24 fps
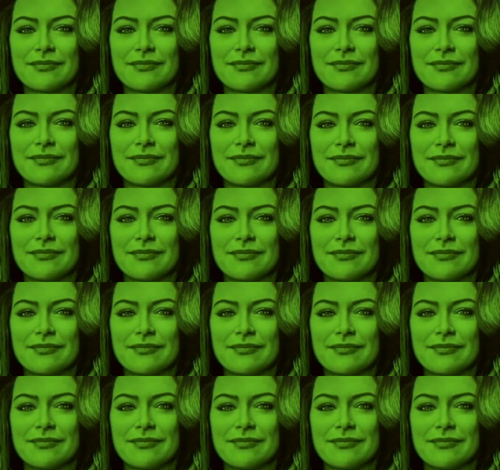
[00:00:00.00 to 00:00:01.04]

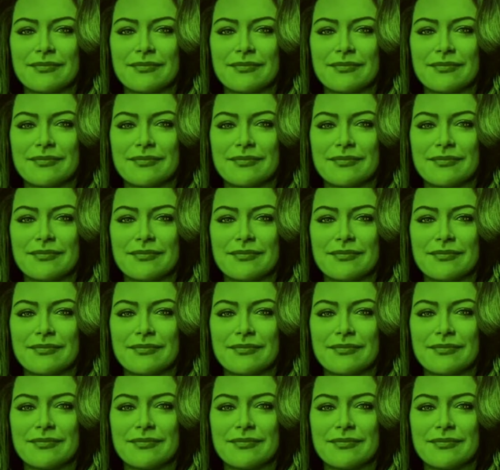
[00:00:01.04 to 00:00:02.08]

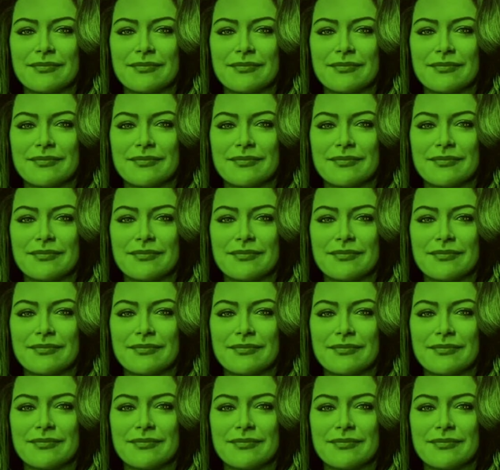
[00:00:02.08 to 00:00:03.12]

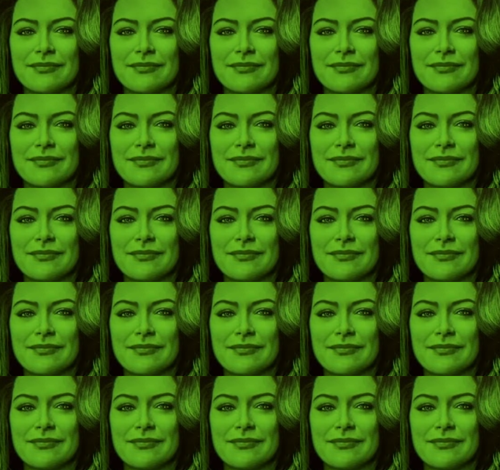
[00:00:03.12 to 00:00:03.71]
This person isn't speaking.